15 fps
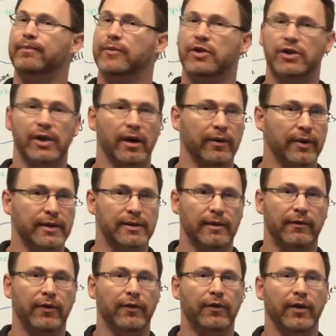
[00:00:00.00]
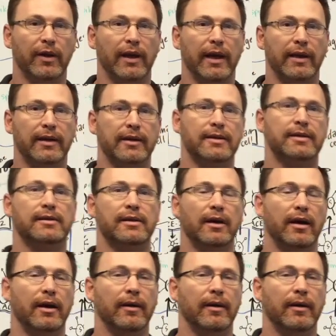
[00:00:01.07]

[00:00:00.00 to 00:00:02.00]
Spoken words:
Share this if you feel like it's